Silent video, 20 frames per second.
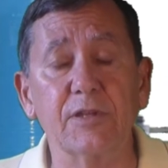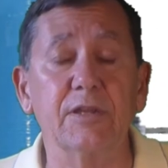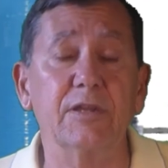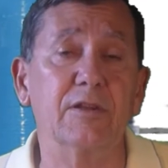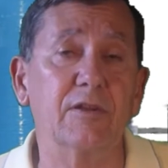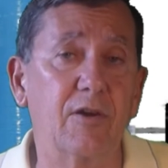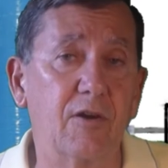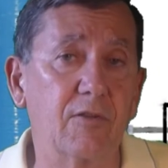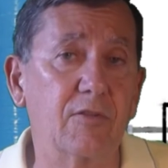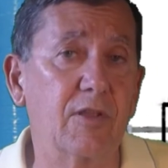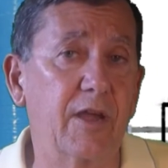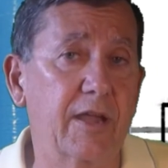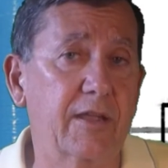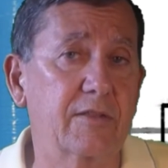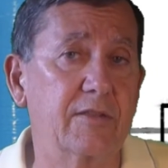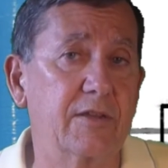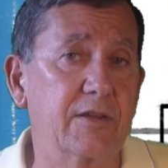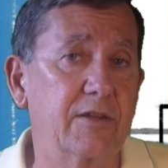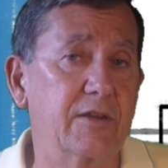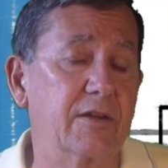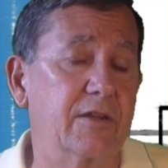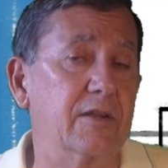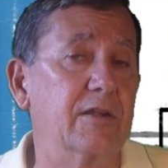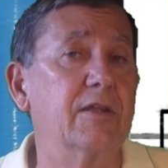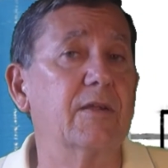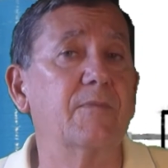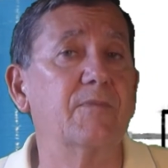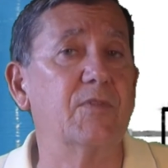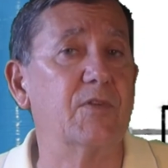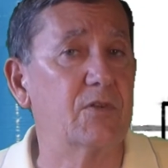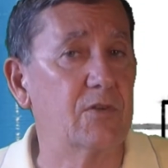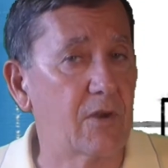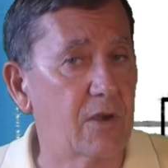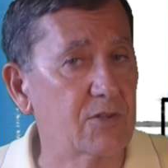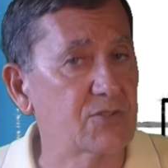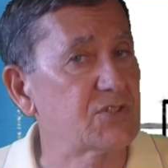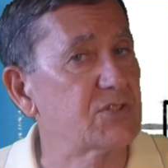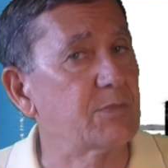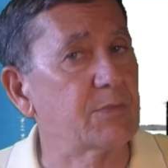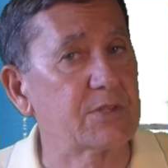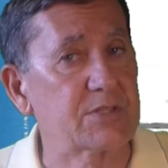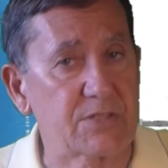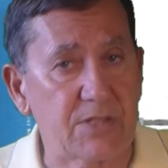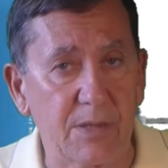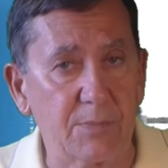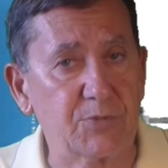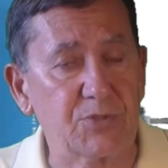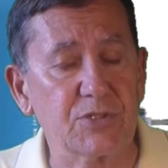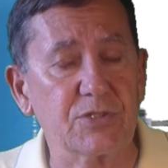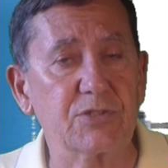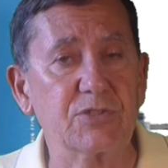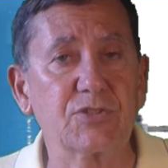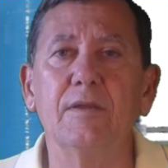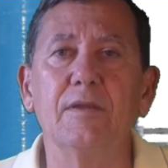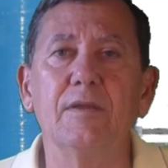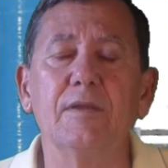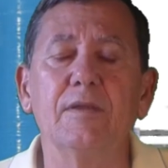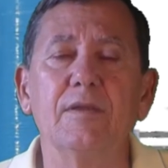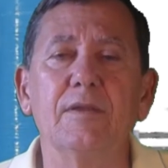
in all likelihood. There are some exceptions.